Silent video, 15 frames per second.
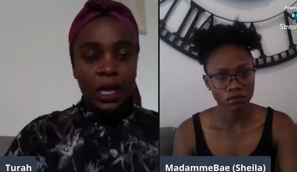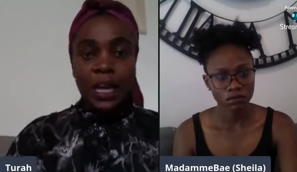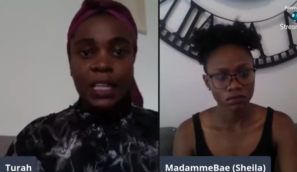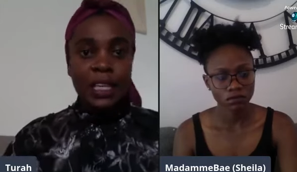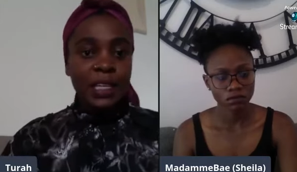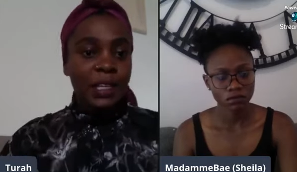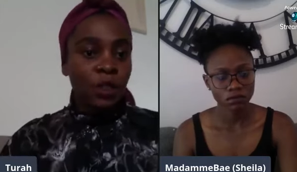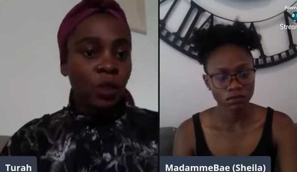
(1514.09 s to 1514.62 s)

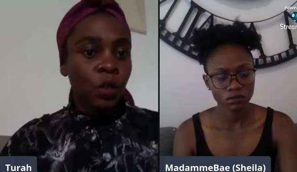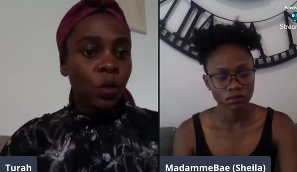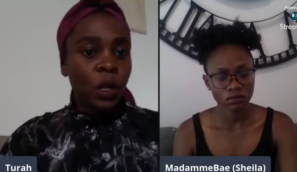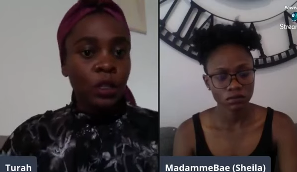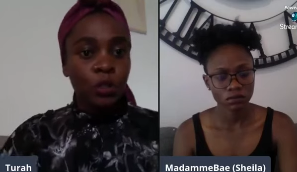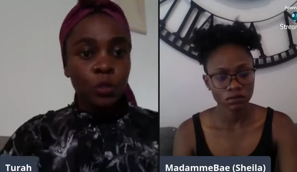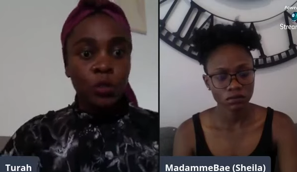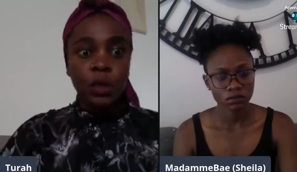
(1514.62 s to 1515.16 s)
Speaker 1: Like, they did not
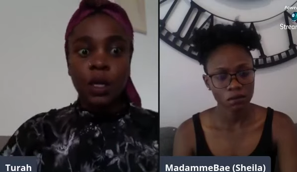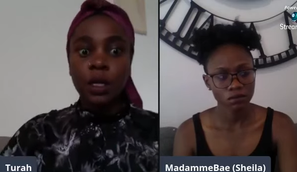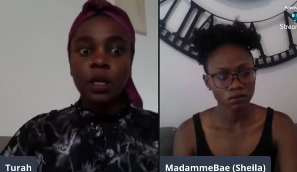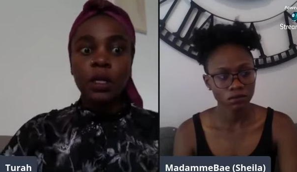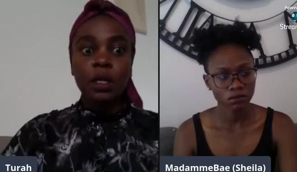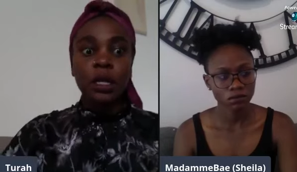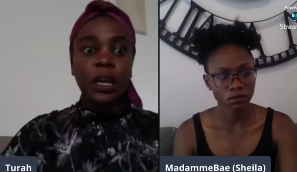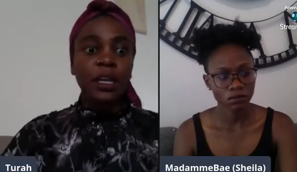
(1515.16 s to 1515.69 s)
want to
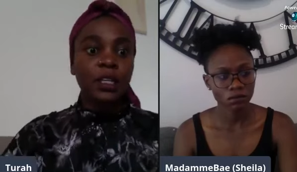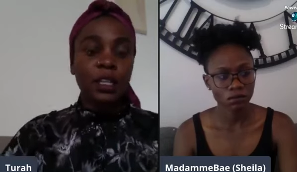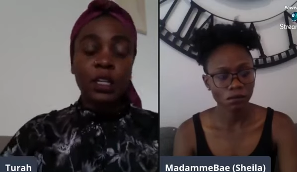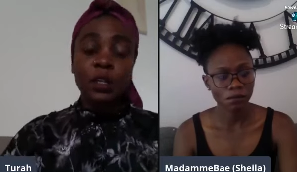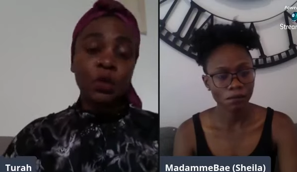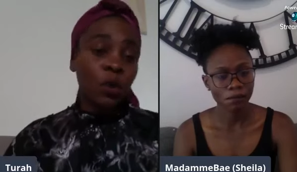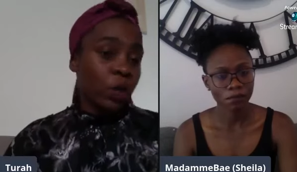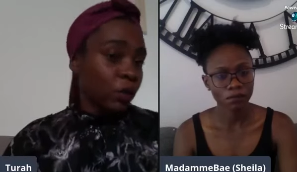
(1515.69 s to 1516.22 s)
be, like, they
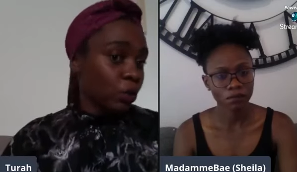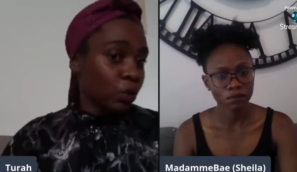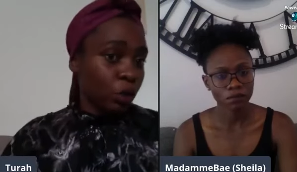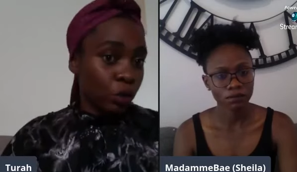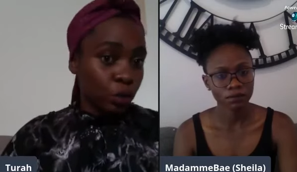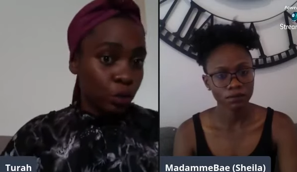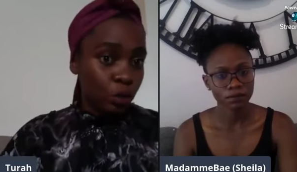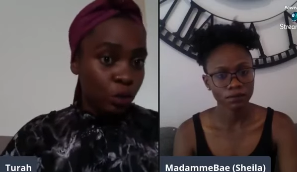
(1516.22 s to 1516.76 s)
didn't want to
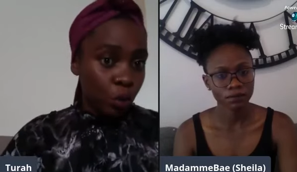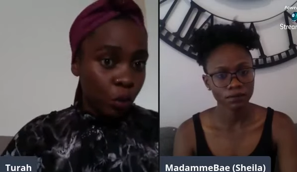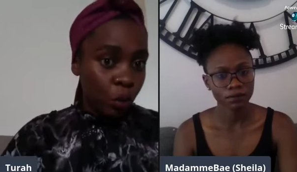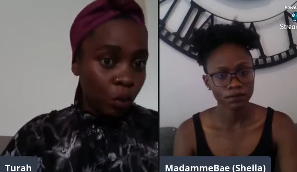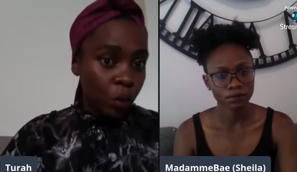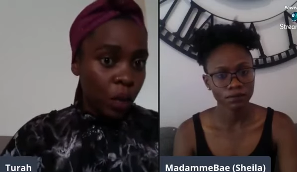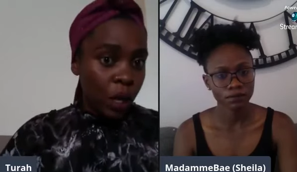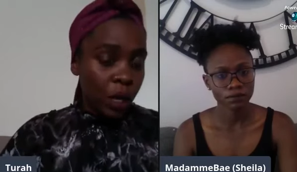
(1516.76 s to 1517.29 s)
go to
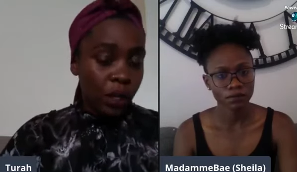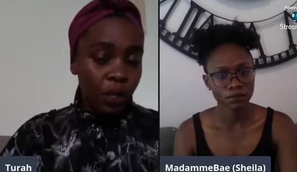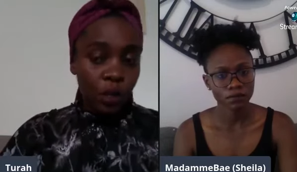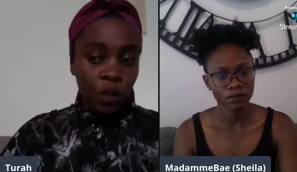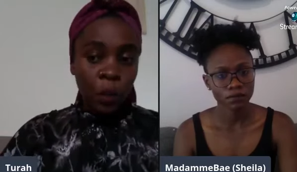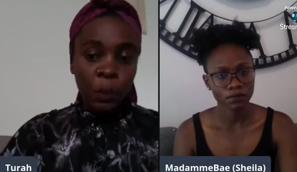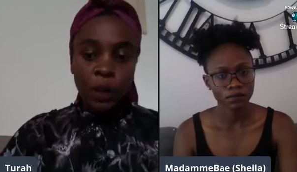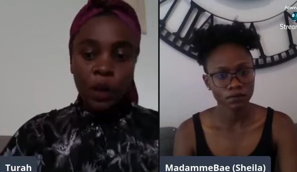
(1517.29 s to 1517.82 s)
school, you
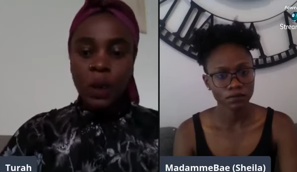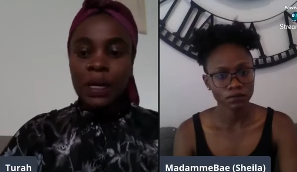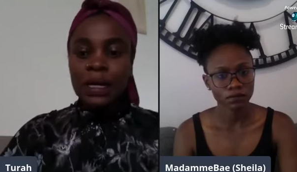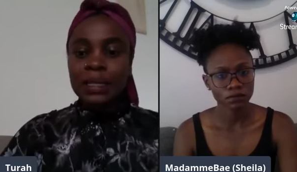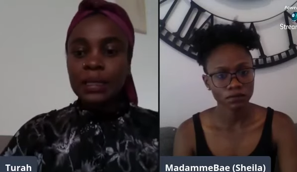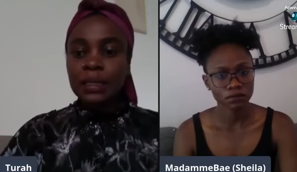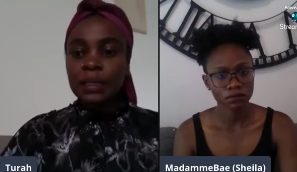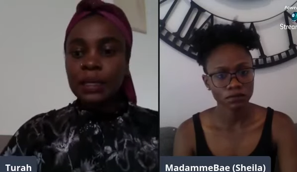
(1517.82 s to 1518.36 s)
know,
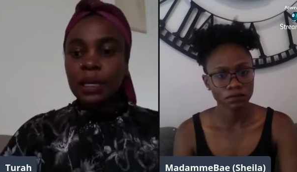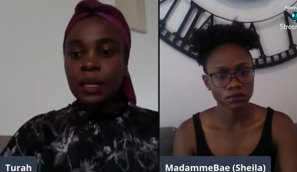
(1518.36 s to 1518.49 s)
because